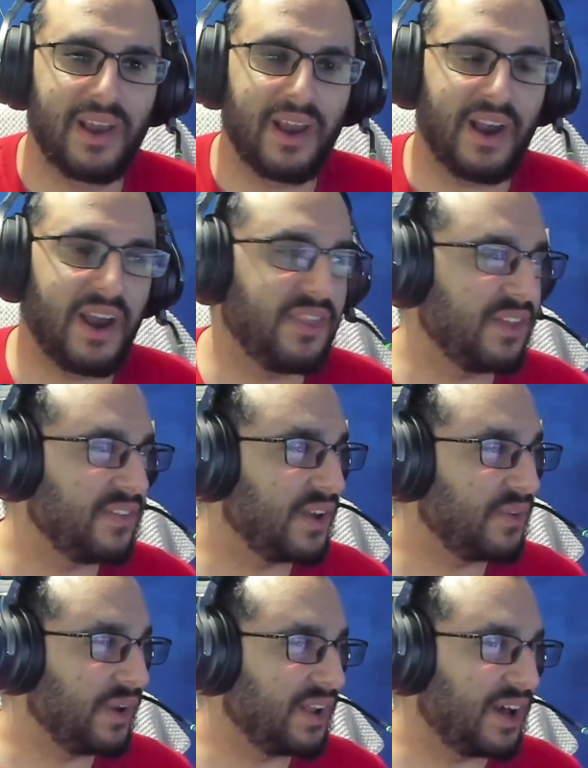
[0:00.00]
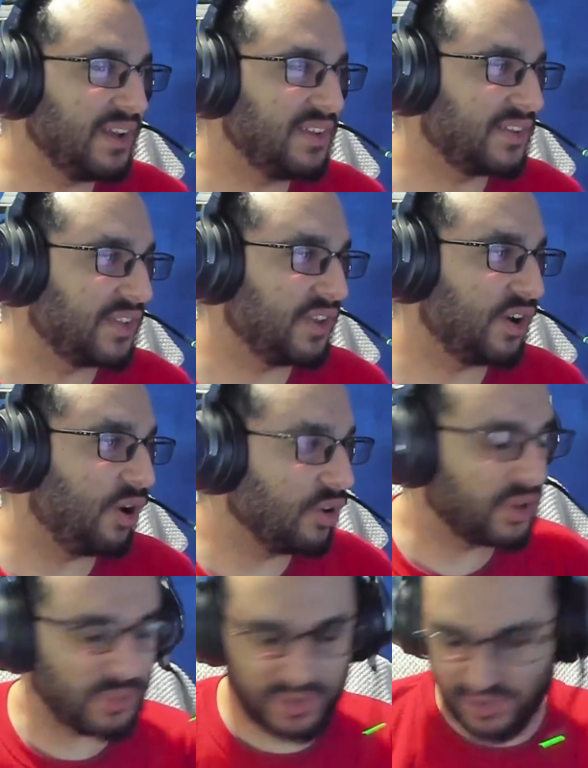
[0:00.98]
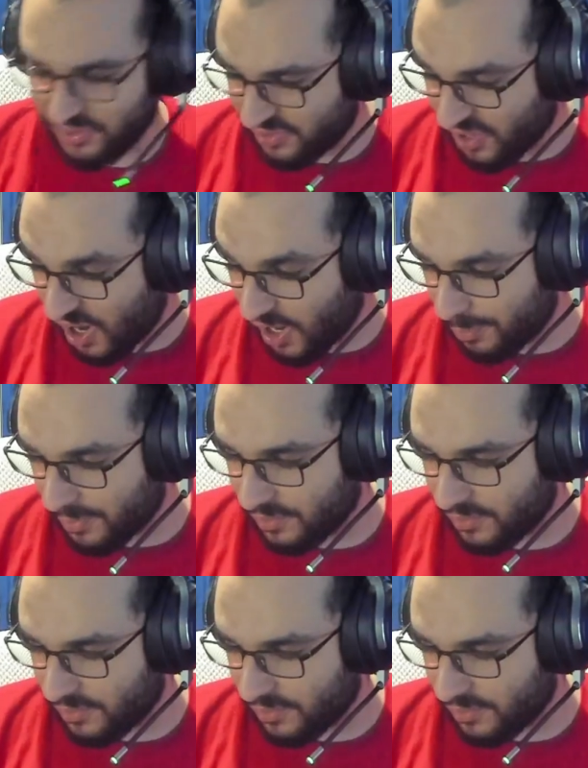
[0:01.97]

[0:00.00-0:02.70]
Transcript: And then they realized that the only way to stop